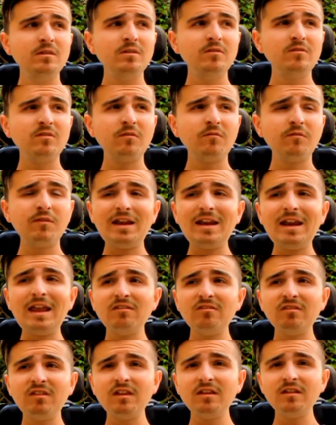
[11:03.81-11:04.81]
something
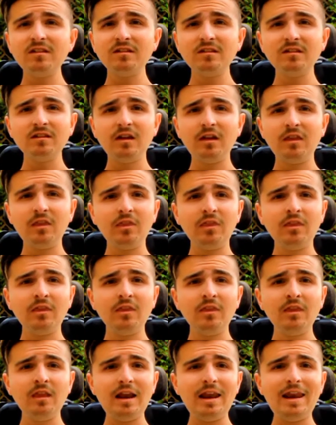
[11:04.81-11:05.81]
classic and
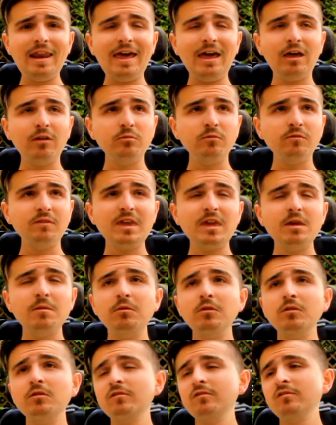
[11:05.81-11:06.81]
loud with a
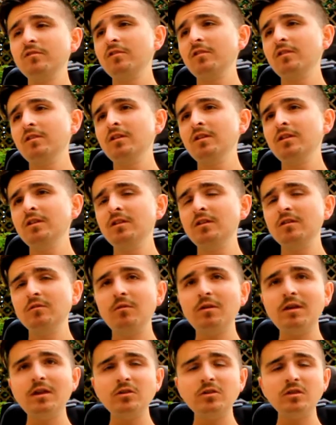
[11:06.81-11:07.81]
gearbox,
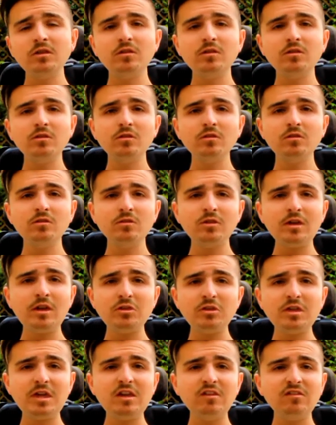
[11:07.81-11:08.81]
where you actually
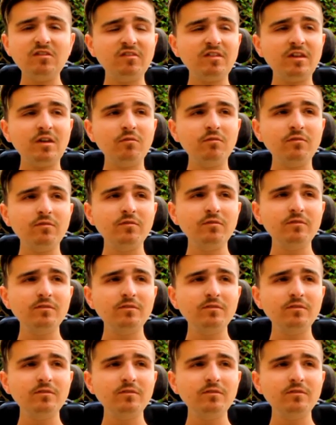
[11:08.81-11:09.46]
change gears yourself.